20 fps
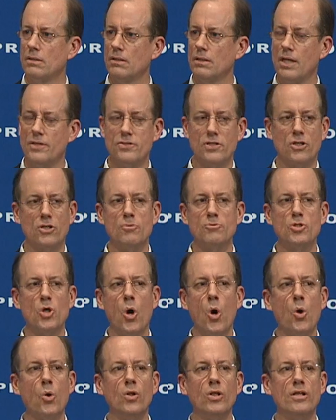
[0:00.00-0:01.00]
It's a
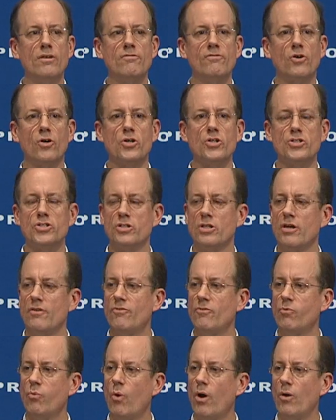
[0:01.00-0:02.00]
total inversion
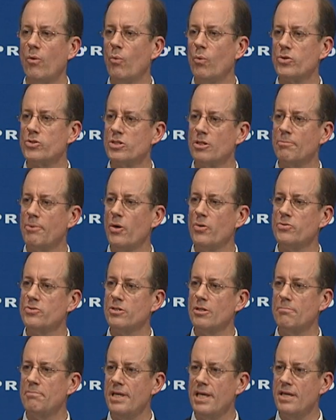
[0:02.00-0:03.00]
of what we're supposed
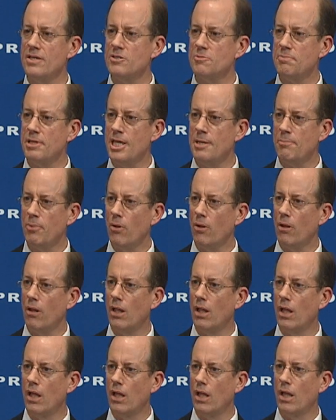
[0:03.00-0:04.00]
to be as people.
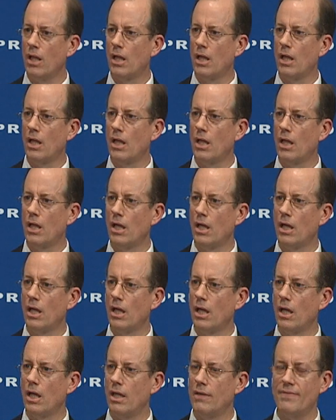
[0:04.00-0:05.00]

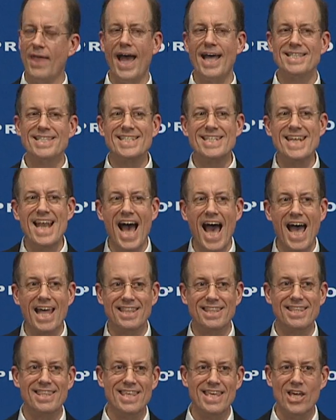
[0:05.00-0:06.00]
That's
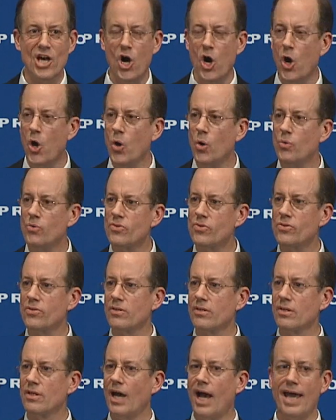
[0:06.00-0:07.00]
not the oath.
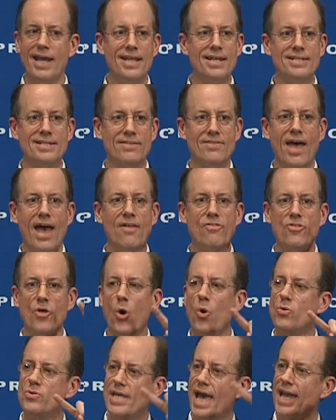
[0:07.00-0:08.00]
I didn't, that,
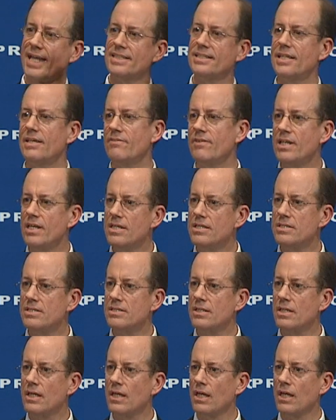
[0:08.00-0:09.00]
those
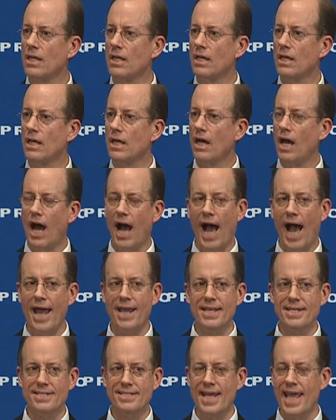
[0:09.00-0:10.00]
activities, I didn't